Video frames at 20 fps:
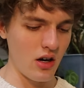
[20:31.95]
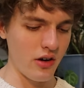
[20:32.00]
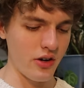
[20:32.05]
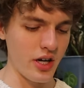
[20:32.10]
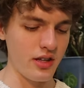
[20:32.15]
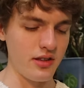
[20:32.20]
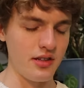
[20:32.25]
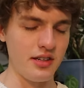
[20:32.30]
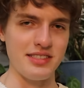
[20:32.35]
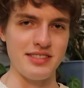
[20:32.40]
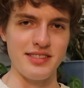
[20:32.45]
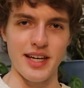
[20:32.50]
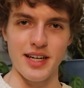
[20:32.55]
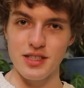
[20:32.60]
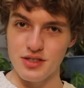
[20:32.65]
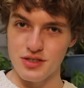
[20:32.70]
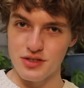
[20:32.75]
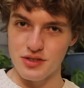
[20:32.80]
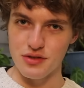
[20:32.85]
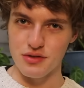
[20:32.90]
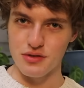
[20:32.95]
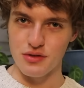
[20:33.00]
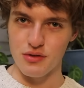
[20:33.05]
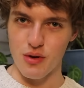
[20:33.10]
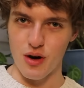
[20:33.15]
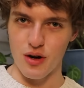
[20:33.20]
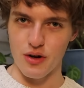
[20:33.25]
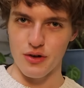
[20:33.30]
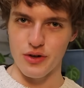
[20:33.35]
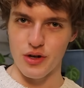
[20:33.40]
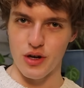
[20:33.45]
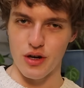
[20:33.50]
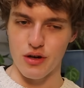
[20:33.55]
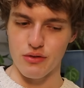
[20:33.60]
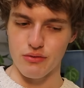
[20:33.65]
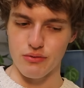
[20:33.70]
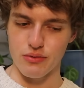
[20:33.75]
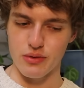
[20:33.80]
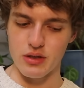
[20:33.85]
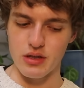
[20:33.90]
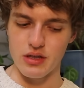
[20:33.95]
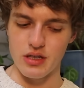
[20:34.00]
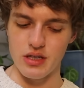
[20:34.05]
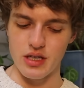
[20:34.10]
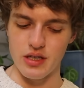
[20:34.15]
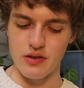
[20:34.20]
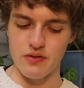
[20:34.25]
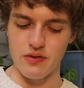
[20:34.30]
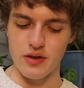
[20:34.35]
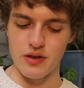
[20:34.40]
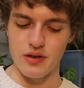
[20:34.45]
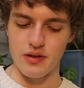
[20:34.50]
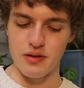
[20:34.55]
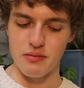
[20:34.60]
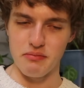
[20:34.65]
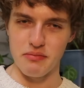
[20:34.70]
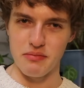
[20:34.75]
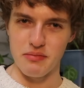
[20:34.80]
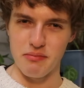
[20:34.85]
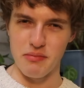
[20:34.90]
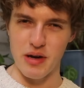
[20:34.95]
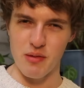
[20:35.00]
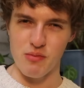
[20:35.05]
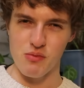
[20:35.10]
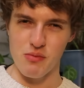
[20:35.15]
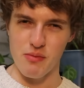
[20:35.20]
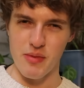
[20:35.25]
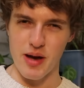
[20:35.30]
Okay, these next two are not really even mem,